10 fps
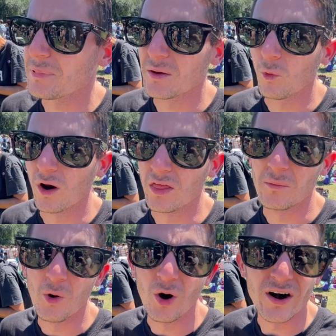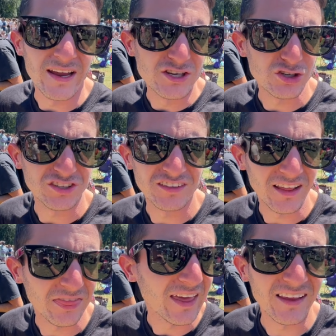be one of the more
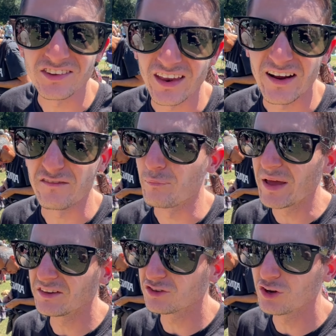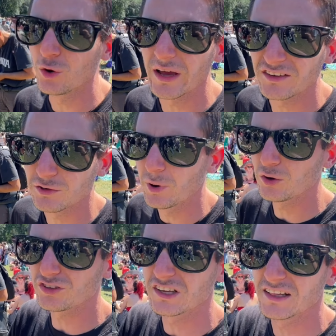interesting things that I've been to. It's
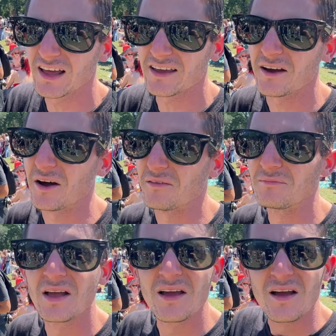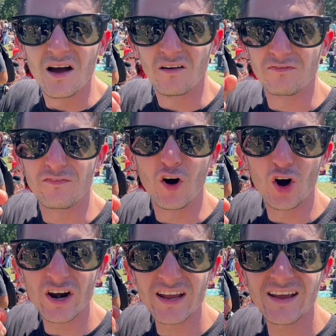mostly like a, a
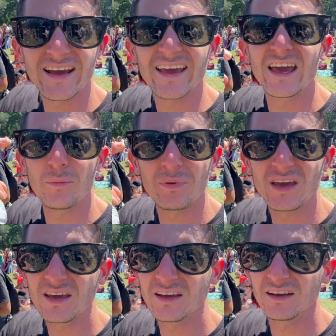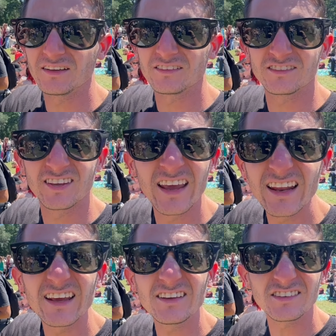furry, hippie,
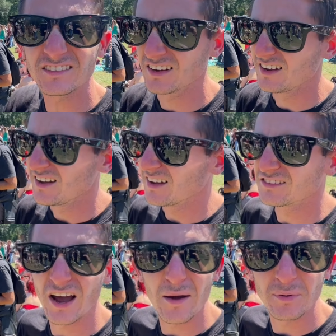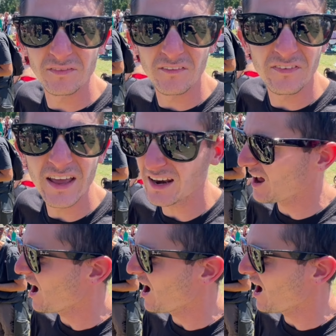titties type of event.